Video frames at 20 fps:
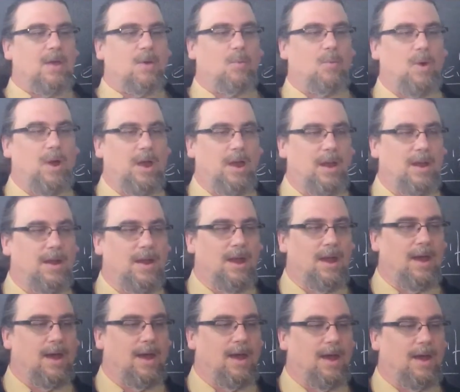when,
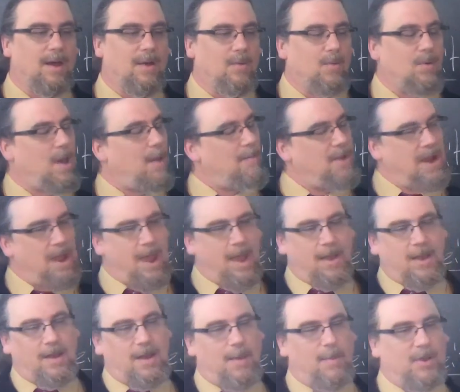uh, I mean,
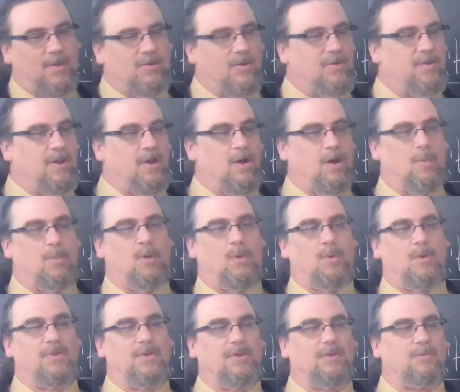academics are
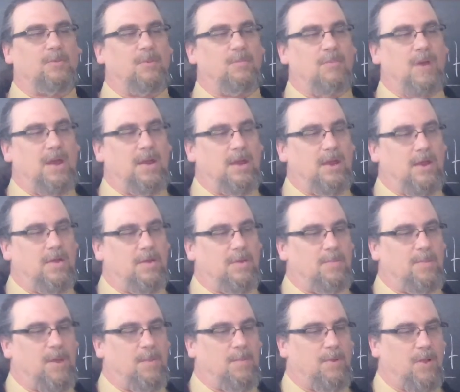terrible with this, but many
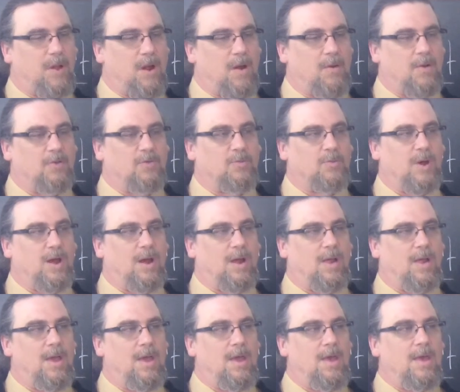other people are as
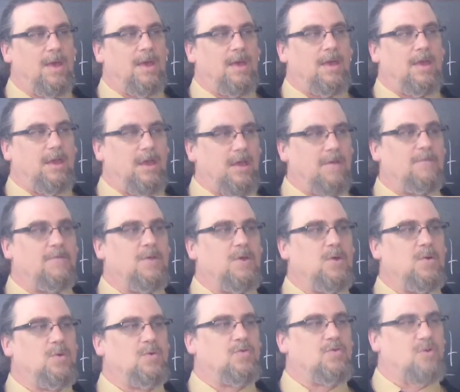well. If
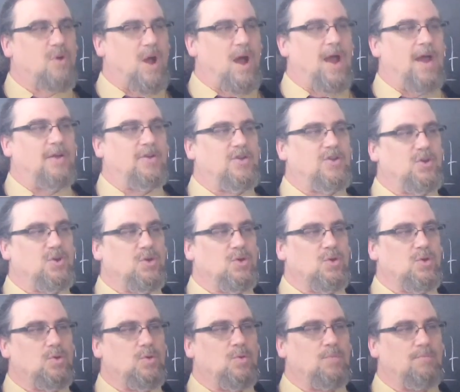you try
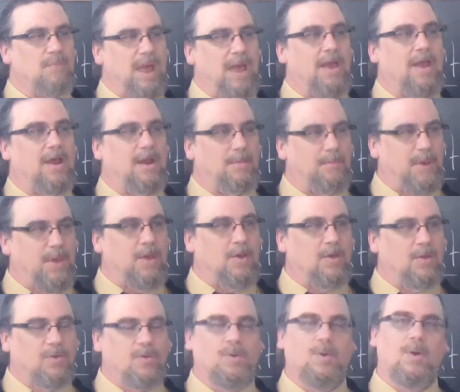to make an
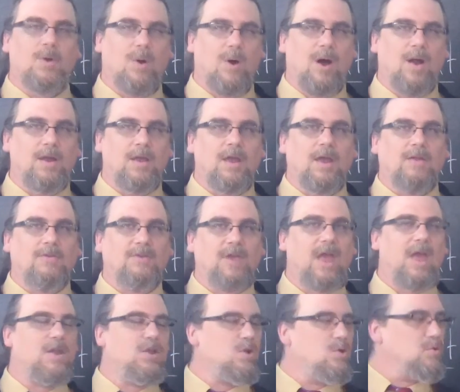appeal to an audience
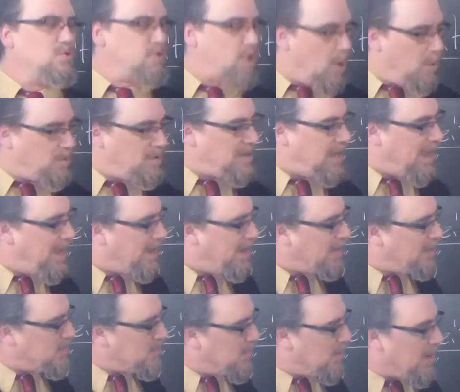and you don't
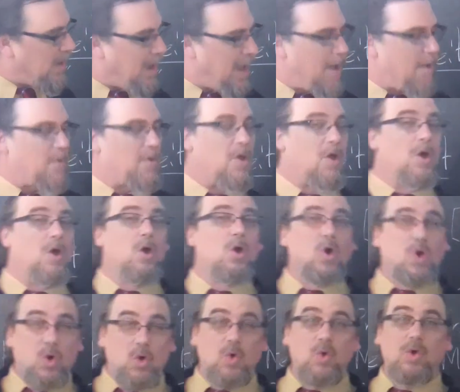take into account
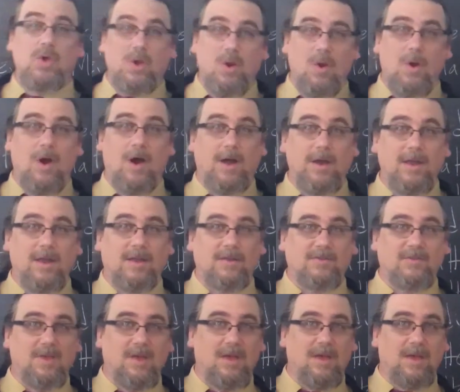who your
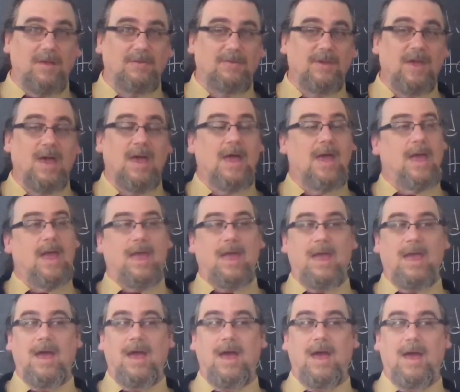audience is
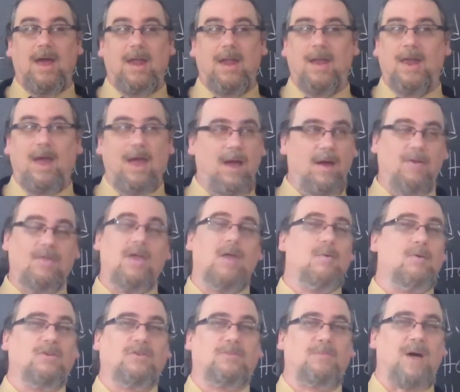and how
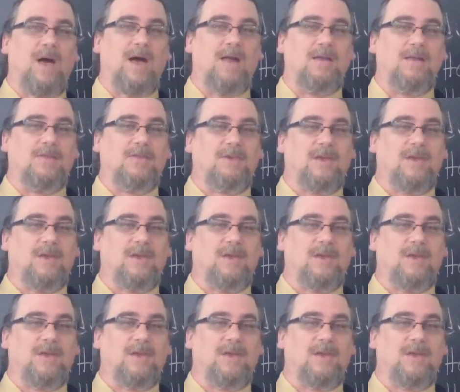they respond to